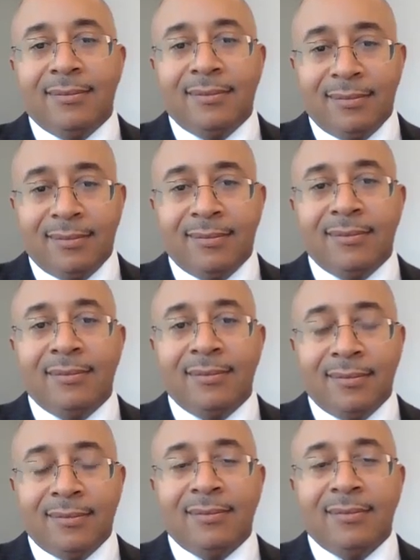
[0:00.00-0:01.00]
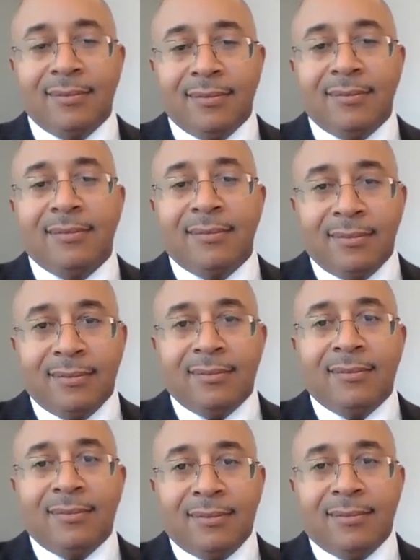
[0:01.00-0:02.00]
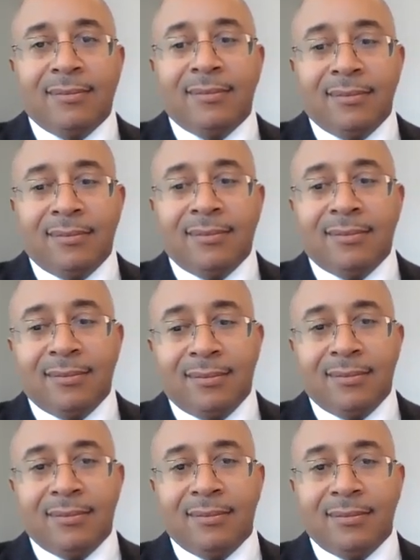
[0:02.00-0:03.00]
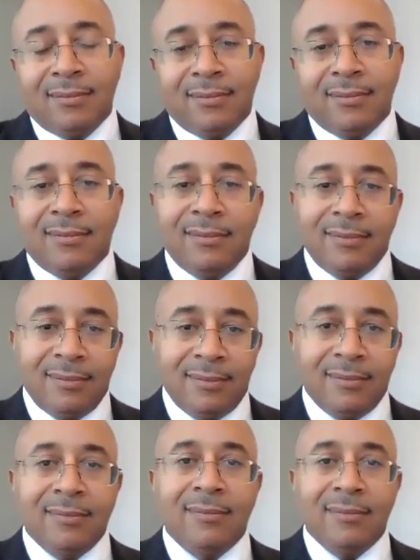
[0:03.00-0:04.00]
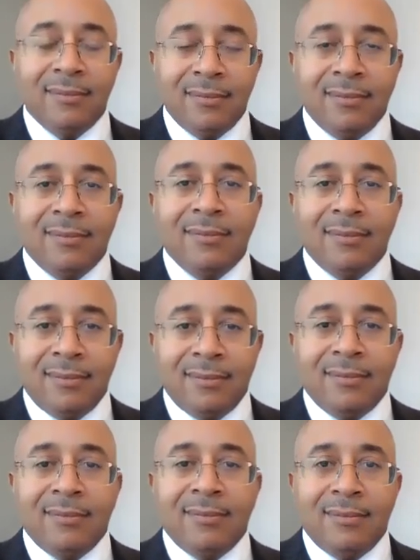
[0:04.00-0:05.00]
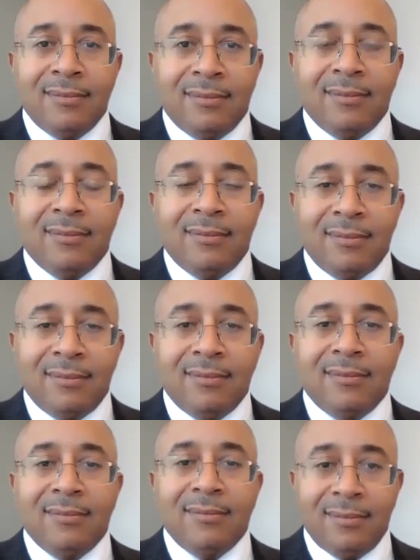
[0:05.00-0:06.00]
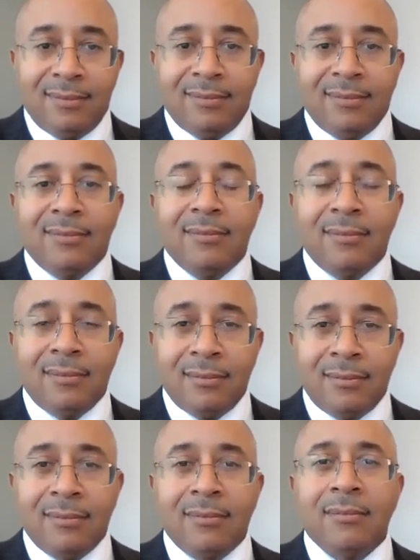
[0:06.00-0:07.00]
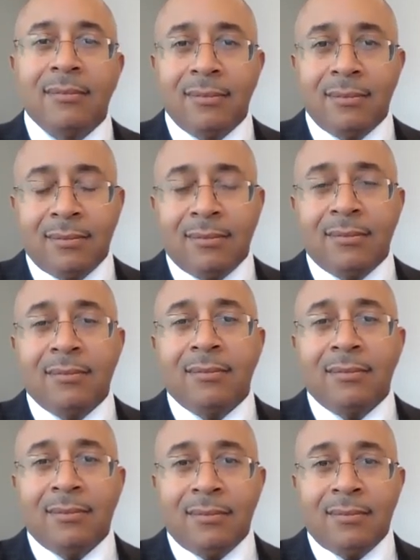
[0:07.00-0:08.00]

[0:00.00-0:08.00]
[no speech]